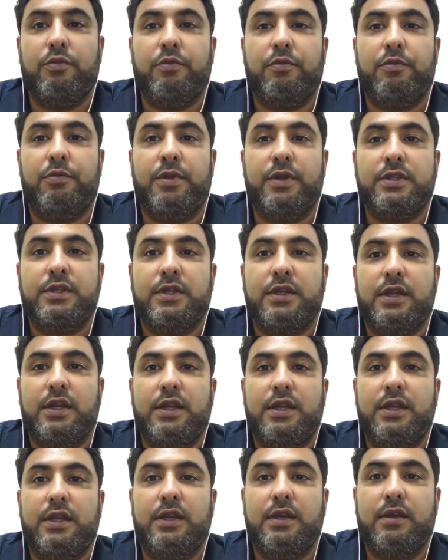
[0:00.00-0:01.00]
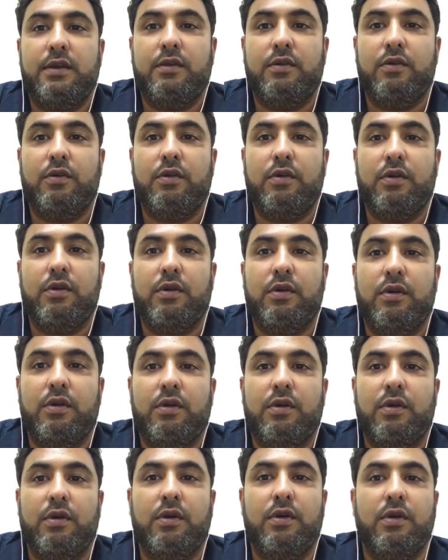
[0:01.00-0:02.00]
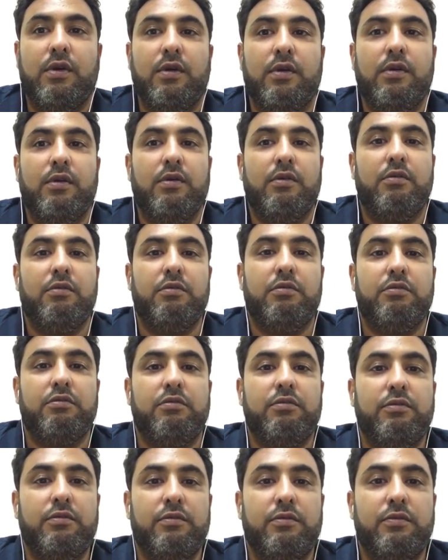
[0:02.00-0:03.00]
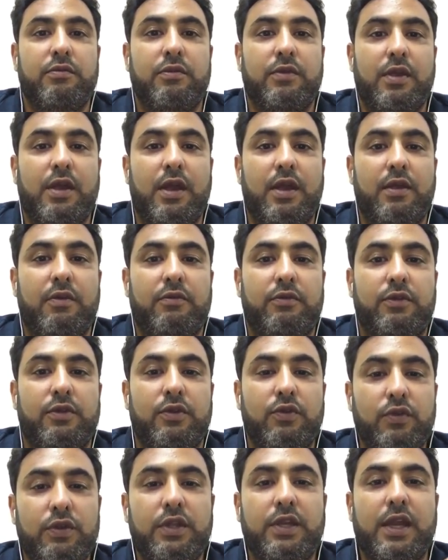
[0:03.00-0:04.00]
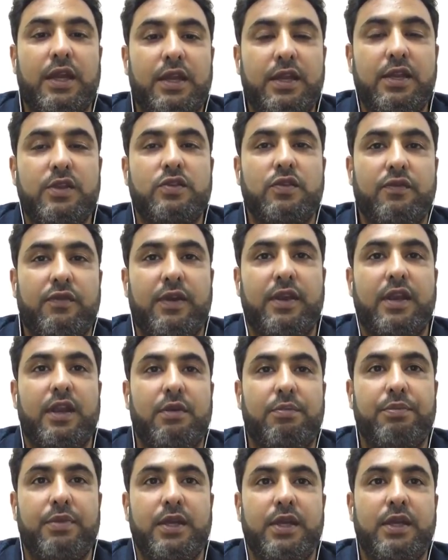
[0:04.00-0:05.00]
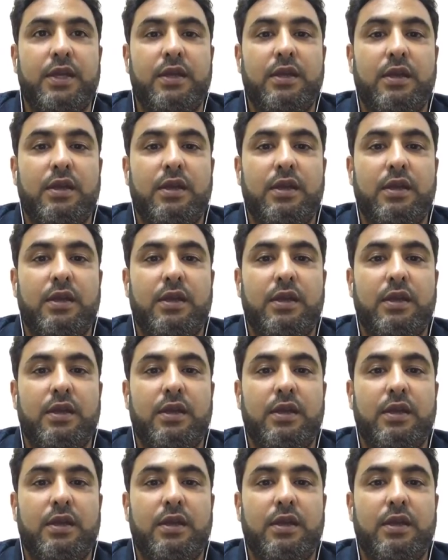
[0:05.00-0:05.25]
basically, through the techniques of NLP,